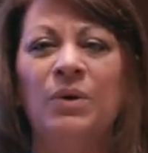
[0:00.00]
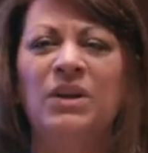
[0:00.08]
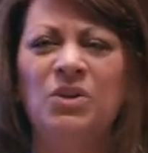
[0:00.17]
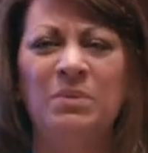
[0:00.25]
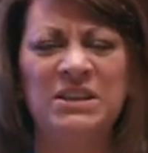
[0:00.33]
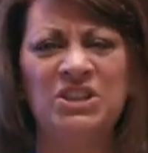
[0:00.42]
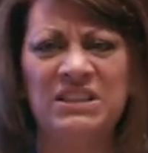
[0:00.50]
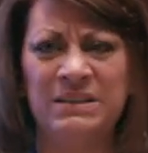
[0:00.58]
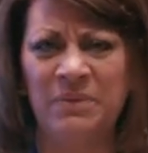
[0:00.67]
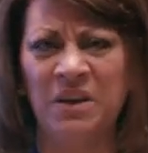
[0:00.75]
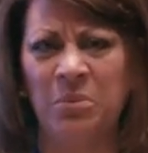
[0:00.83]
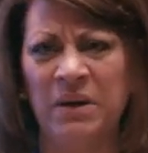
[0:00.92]
Oh yeah, and you mentioned
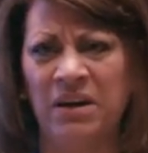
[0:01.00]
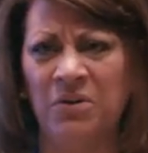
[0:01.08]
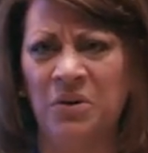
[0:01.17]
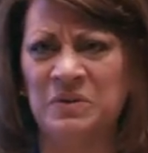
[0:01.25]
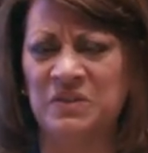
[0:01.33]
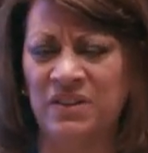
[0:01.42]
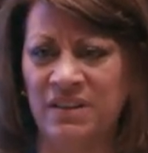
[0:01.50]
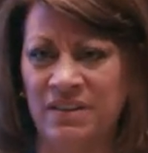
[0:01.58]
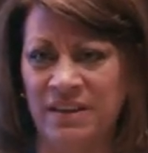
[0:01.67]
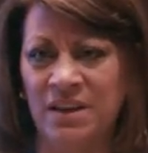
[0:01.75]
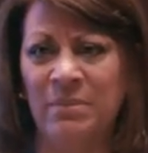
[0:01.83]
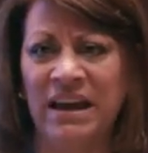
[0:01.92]
something about also
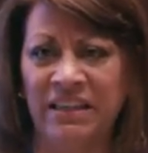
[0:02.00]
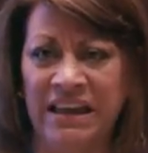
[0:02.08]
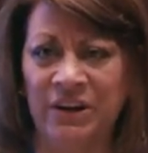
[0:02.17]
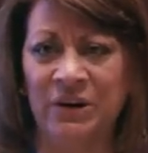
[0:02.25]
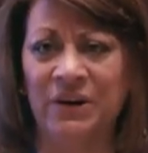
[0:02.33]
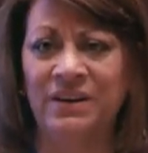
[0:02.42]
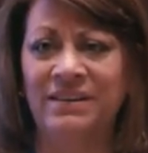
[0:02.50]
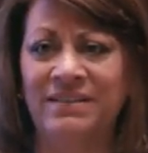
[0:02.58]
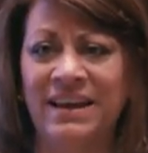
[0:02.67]
the email letter.